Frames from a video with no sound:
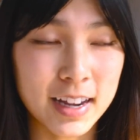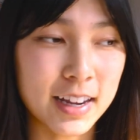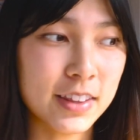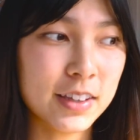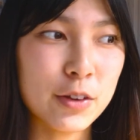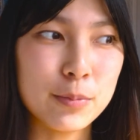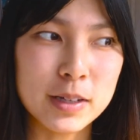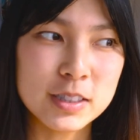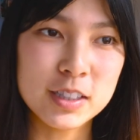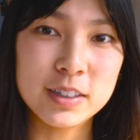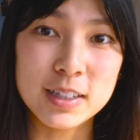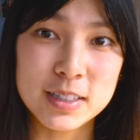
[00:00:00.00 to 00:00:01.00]
I think I've
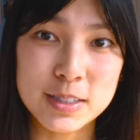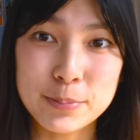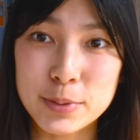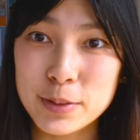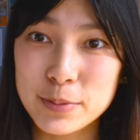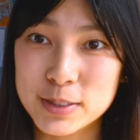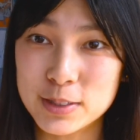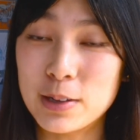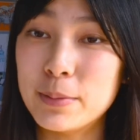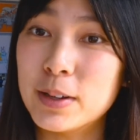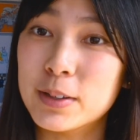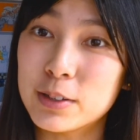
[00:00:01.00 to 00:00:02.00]
mentioned this in pretty much all
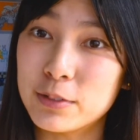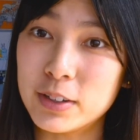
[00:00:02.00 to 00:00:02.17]
my other